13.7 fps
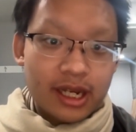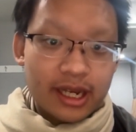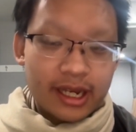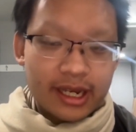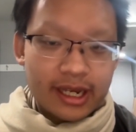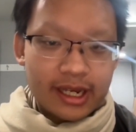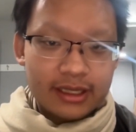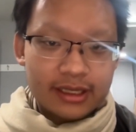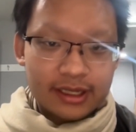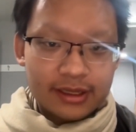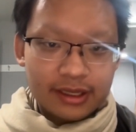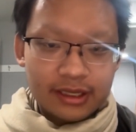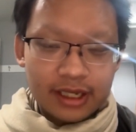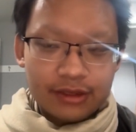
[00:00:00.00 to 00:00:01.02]
And I
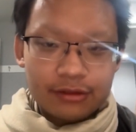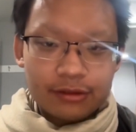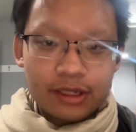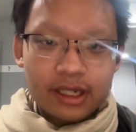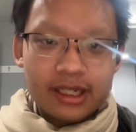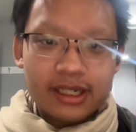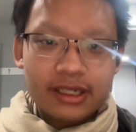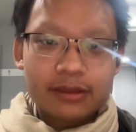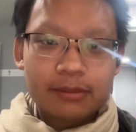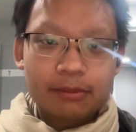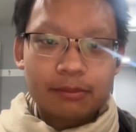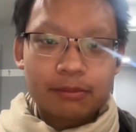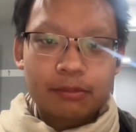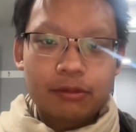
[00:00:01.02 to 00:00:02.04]
think the underlying
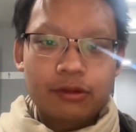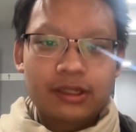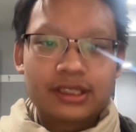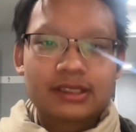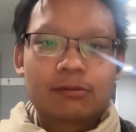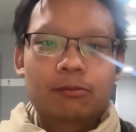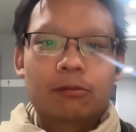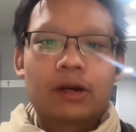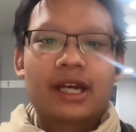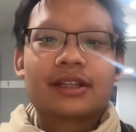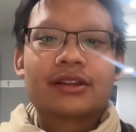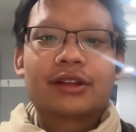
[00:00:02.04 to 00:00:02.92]
point is right,